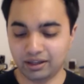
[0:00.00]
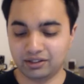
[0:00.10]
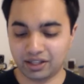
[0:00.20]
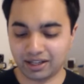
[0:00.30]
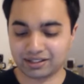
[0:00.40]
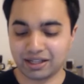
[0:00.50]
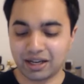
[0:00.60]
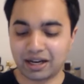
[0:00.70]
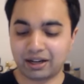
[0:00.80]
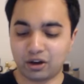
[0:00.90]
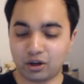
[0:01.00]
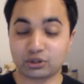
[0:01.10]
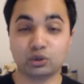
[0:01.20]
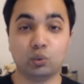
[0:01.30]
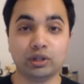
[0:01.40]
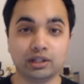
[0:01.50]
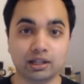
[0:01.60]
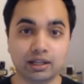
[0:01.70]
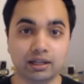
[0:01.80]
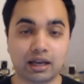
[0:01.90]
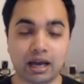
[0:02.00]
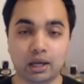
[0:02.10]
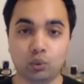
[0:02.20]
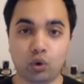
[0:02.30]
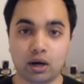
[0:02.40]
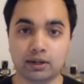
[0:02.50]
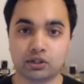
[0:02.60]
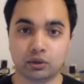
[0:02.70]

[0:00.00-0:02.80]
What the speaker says: He says, can Arsenal win the league and why?